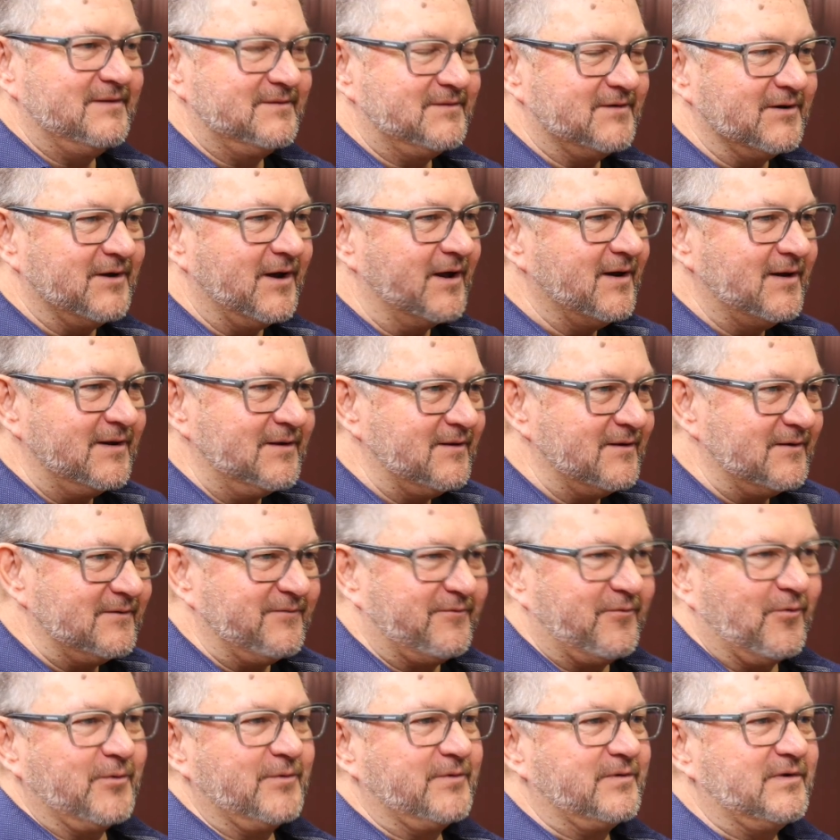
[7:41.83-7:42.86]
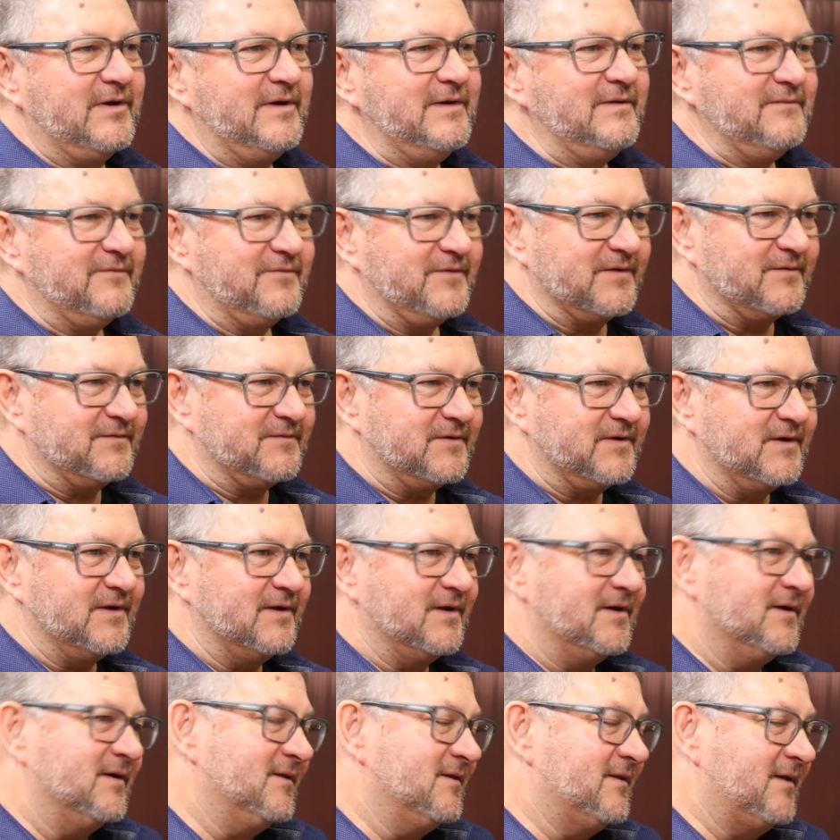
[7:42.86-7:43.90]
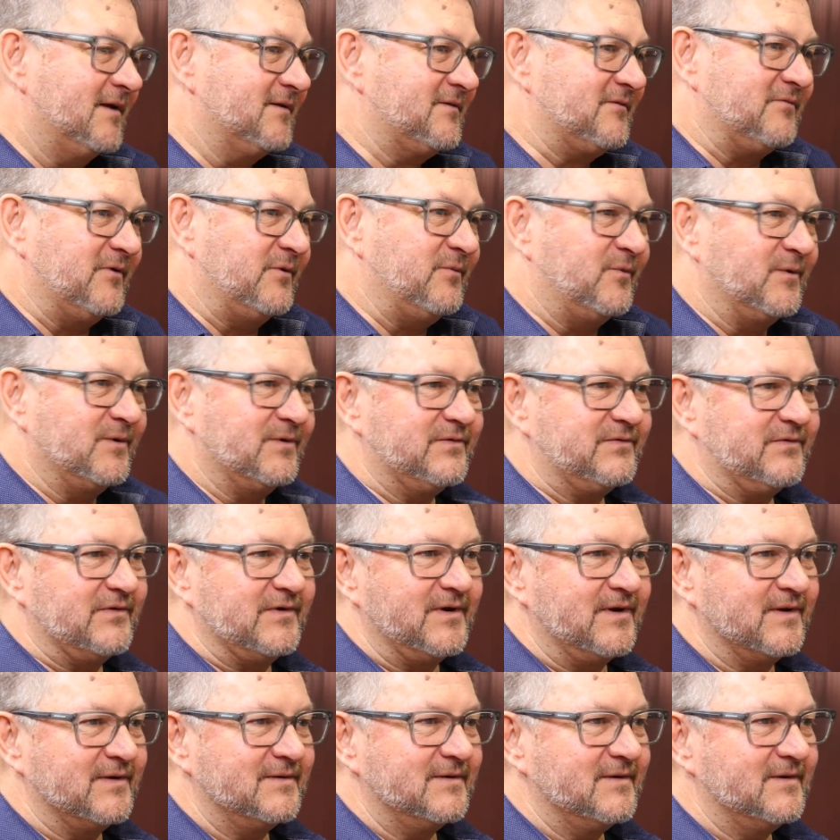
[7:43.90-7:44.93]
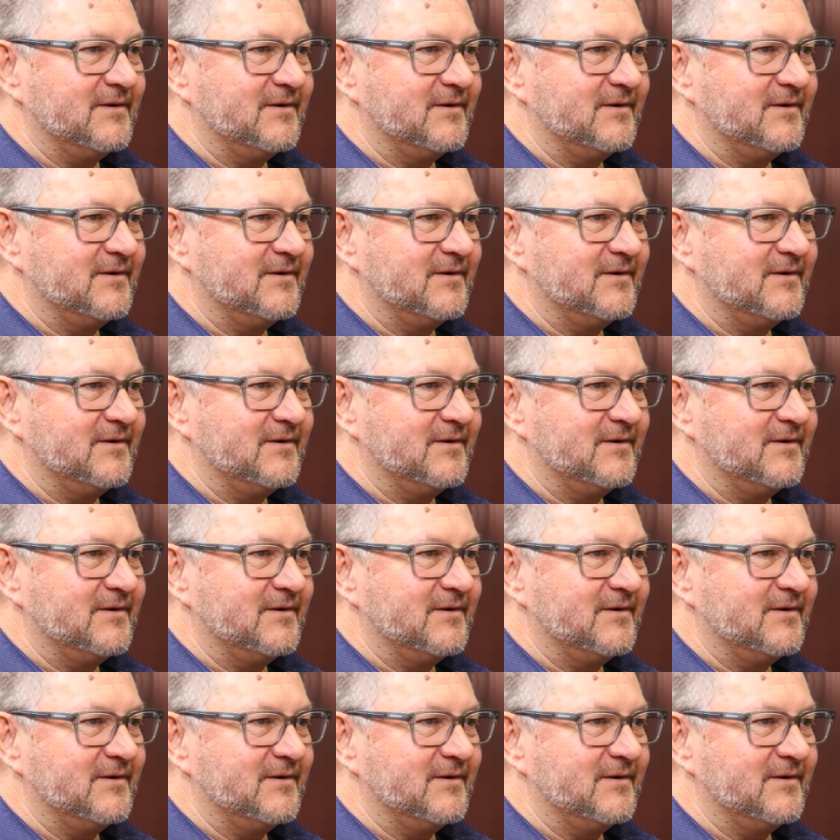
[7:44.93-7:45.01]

Today they're $14.50, and that's what we're seeing.